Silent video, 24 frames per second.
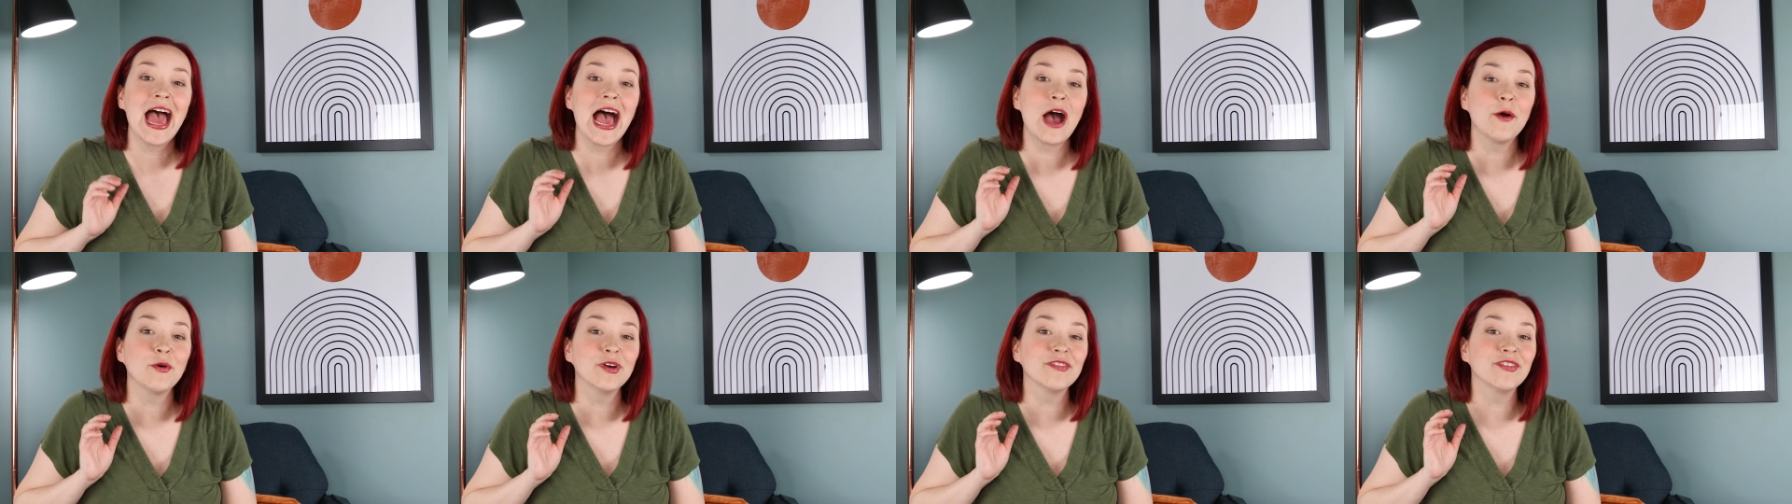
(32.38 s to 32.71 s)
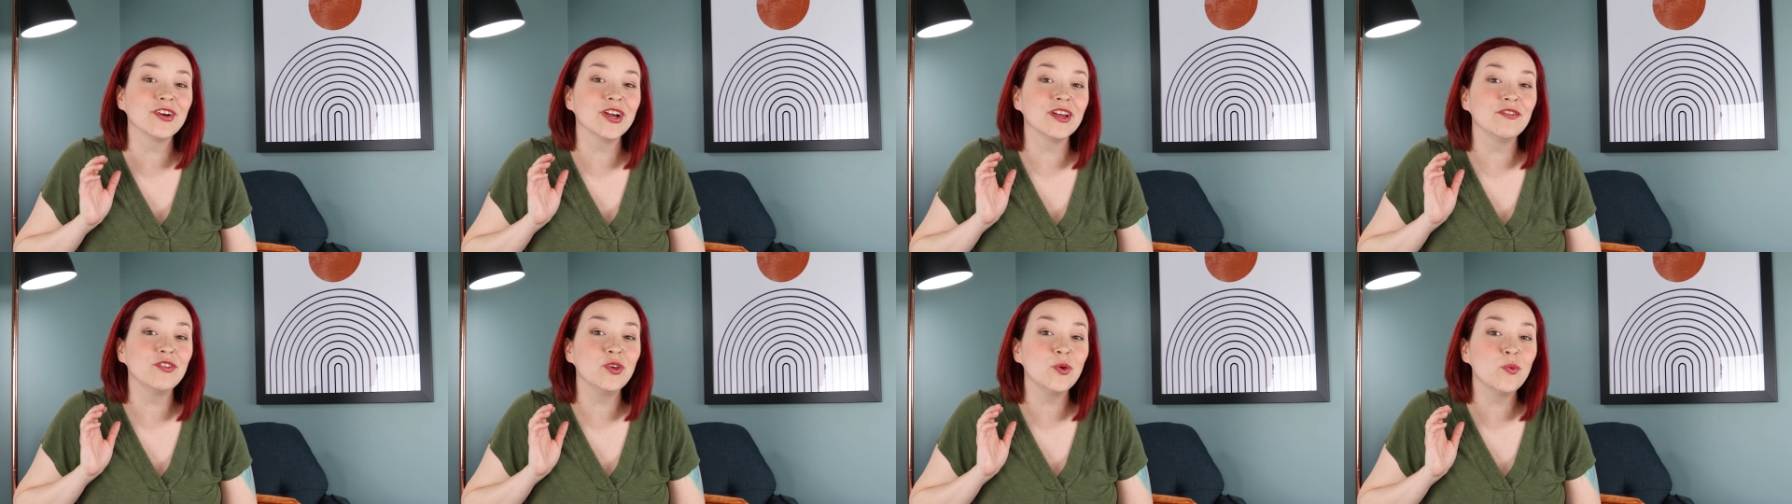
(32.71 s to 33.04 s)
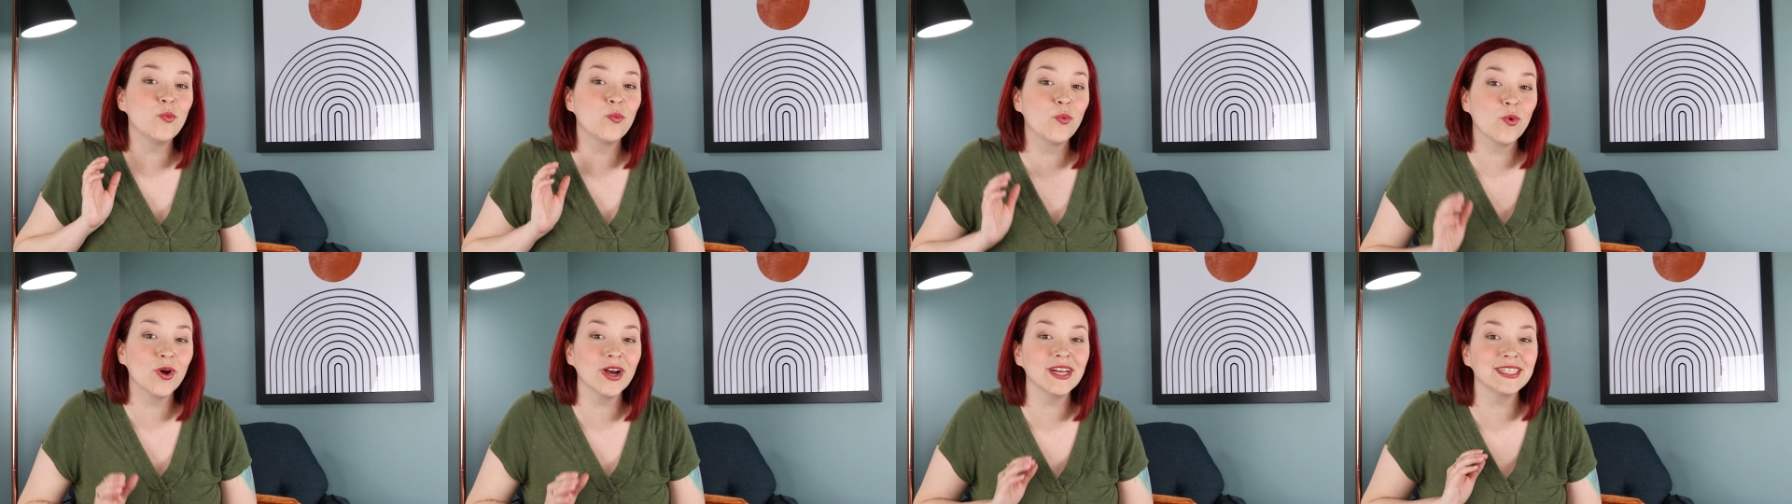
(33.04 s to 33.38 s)
However, if you
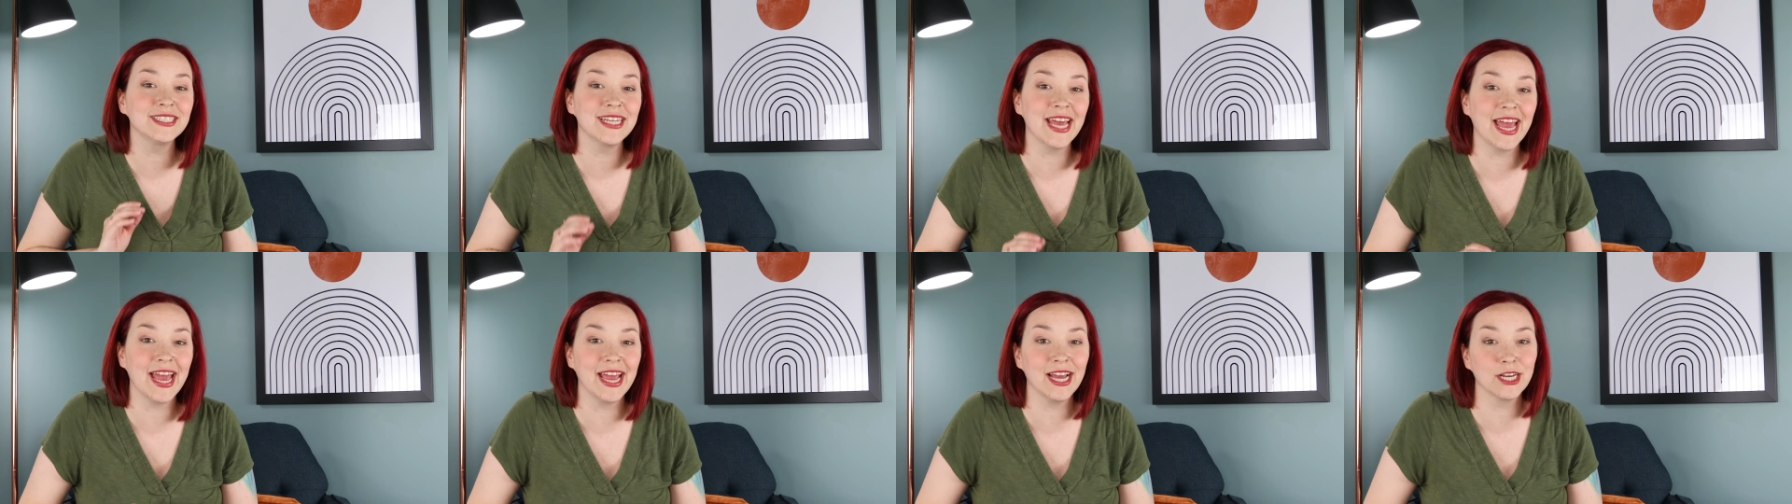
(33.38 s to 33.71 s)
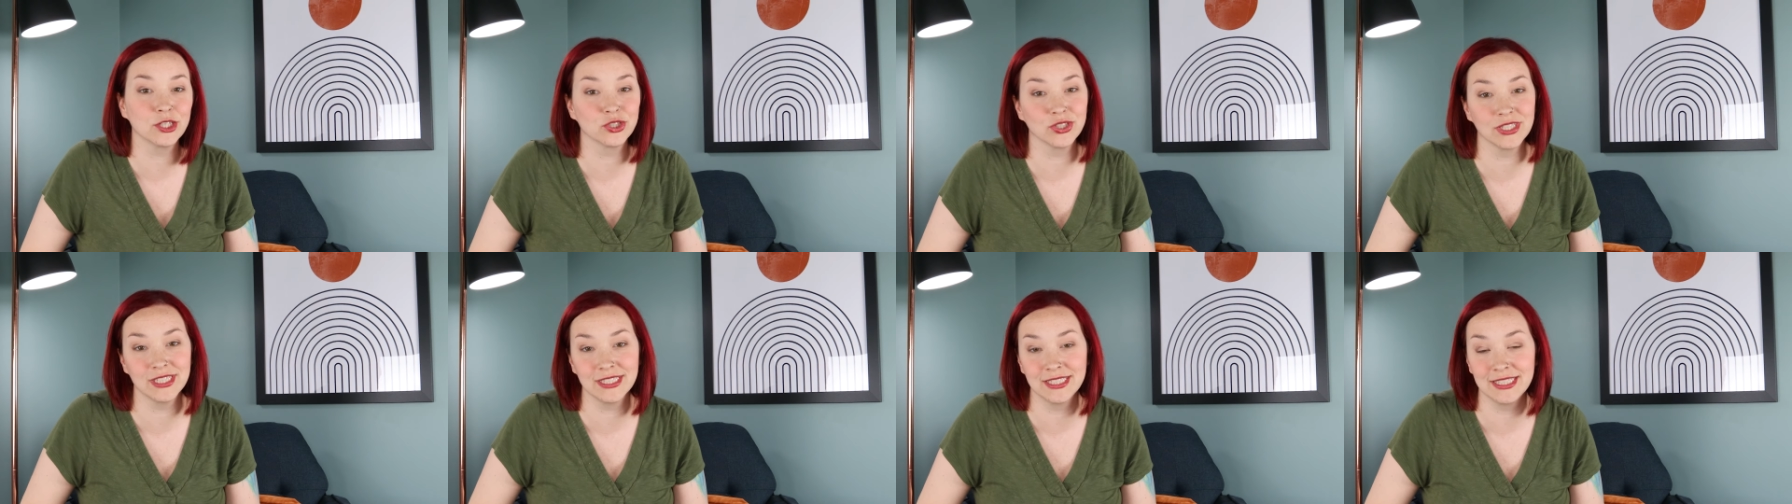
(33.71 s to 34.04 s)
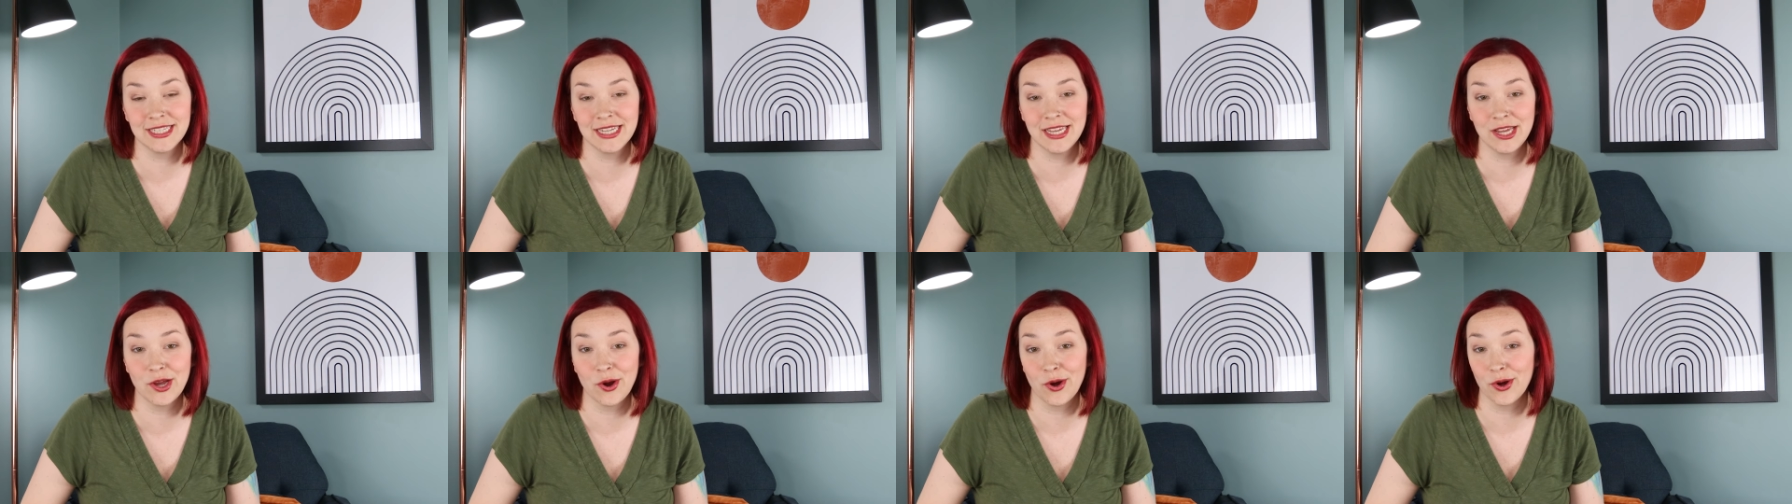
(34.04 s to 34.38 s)
want to actually
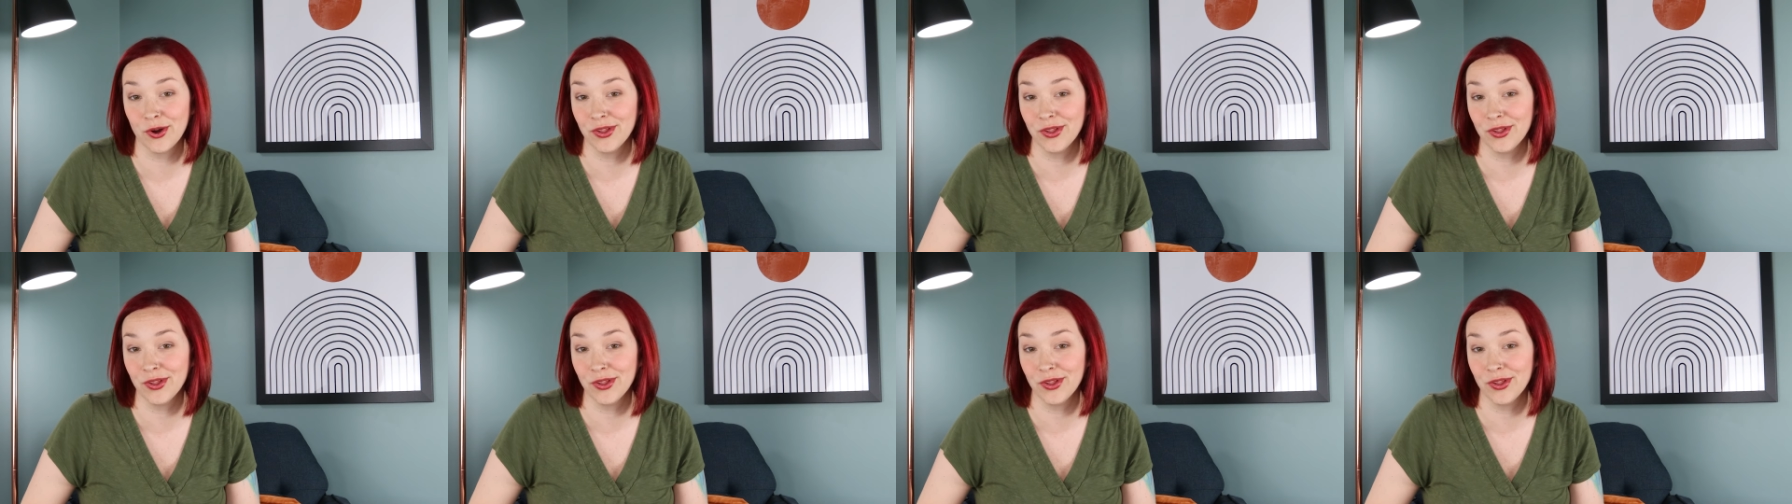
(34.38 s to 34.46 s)
see